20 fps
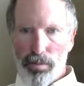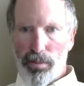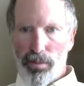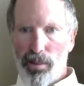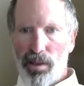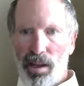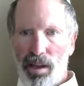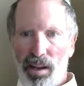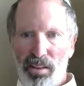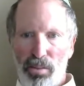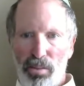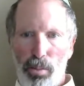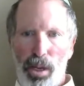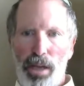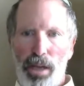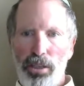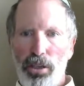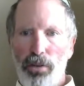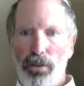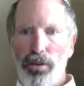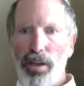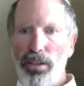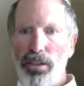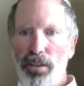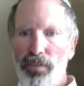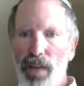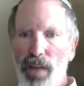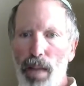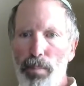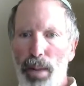cosmological
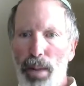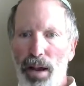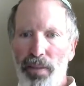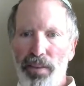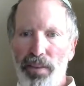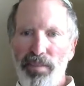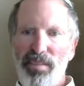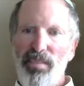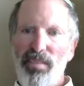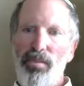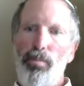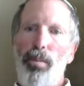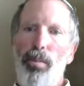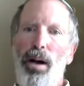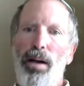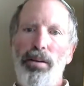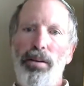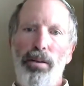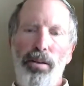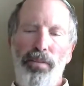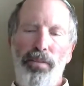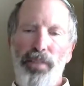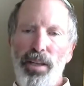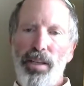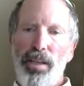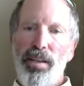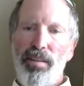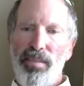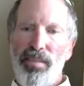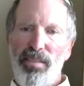redshift hypothesis and model if
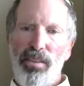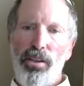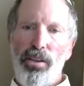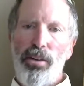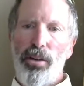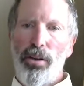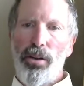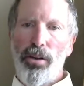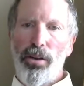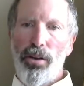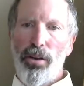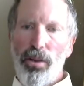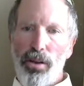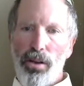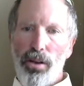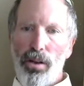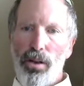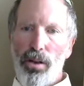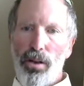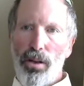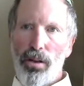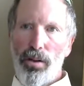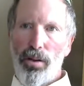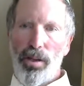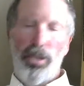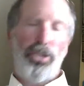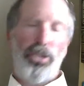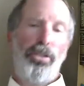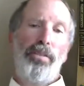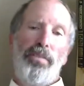he considered, or
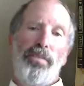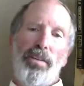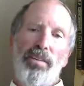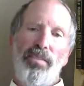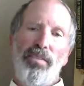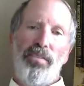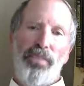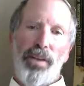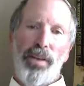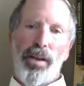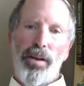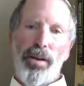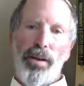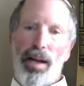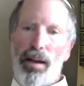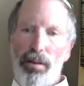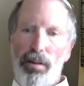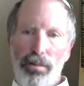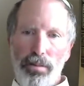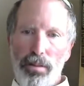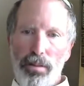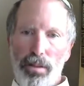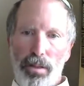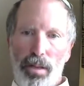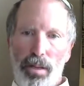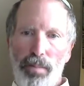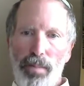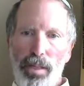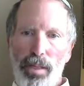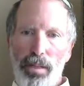he should have figured it out.
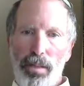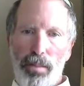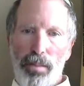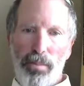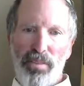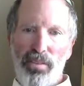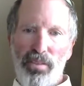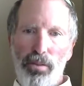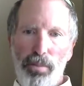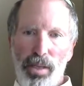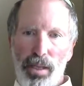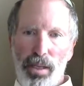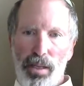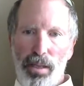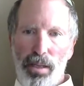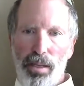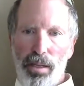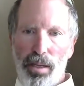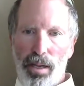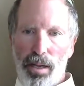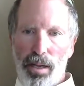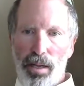I mean, I'm assuming he,